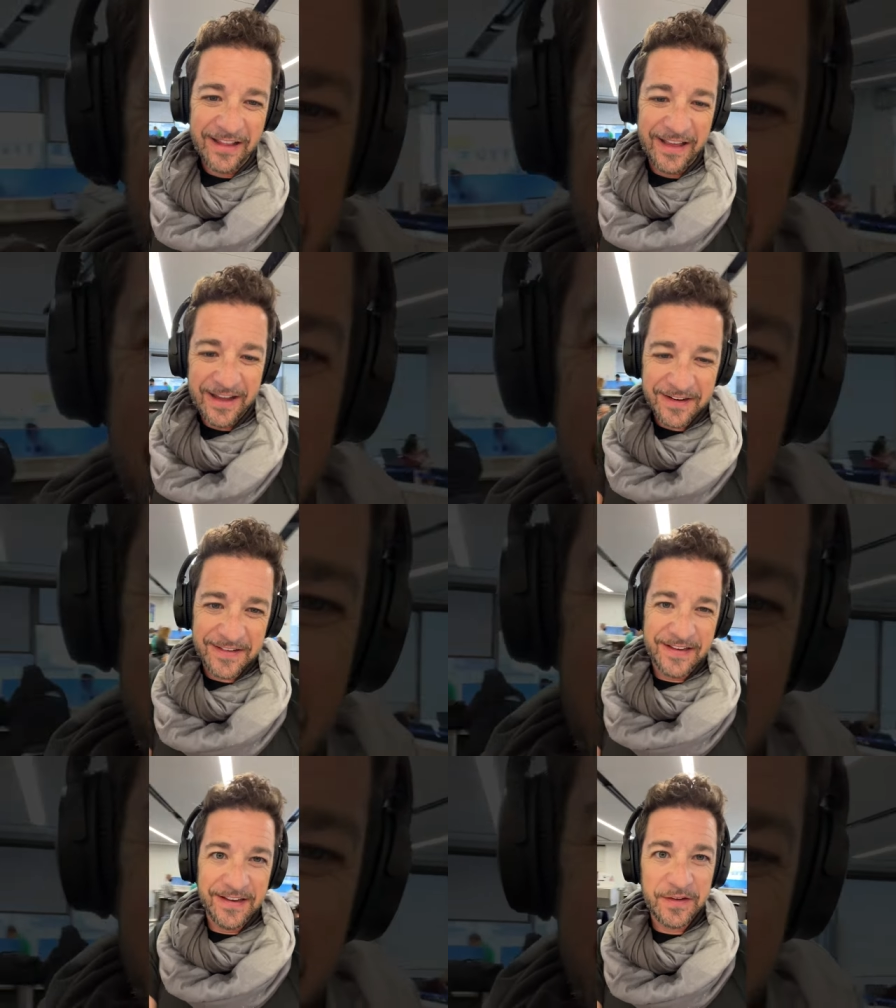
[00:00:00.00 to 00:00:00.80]

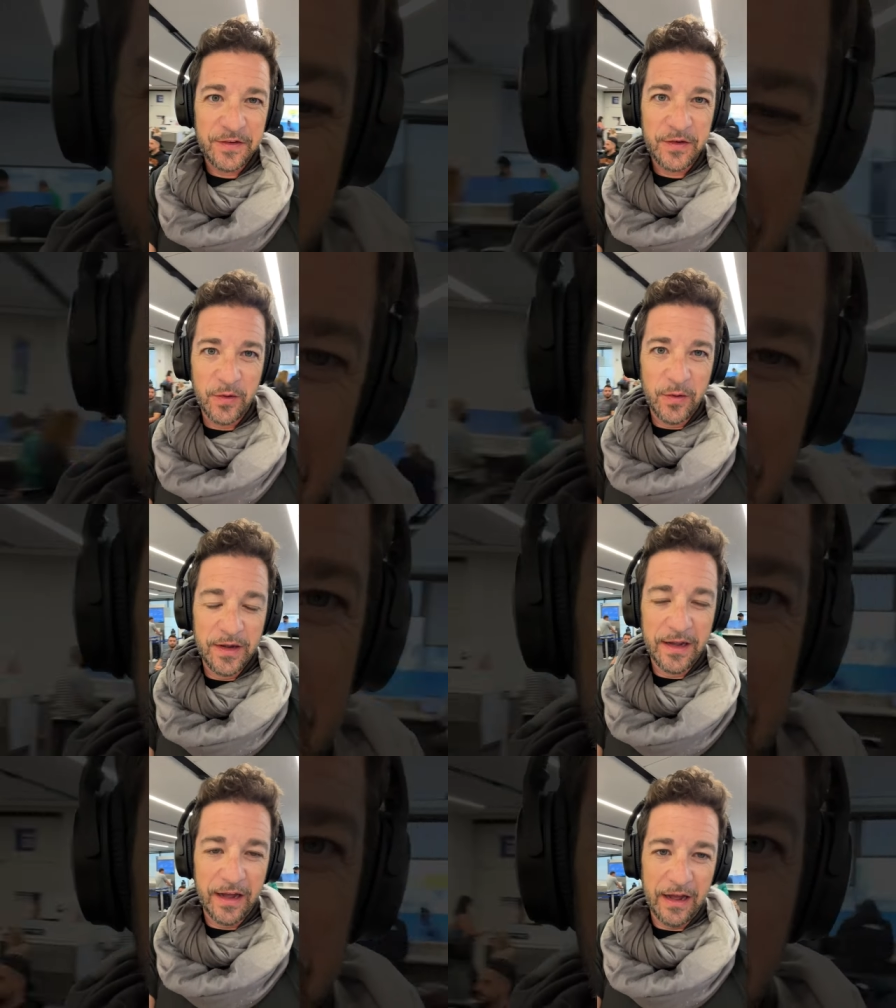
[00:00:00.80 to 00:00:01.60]
LAX. So,
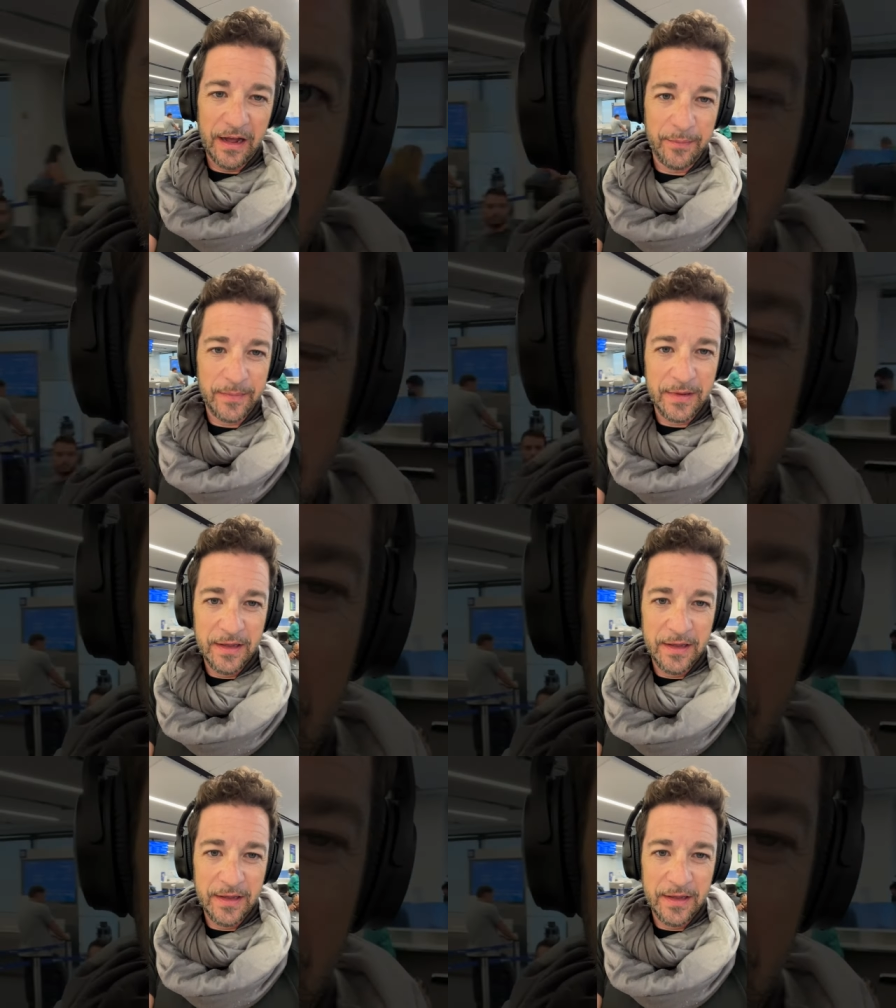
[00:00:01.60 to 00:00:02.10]
um,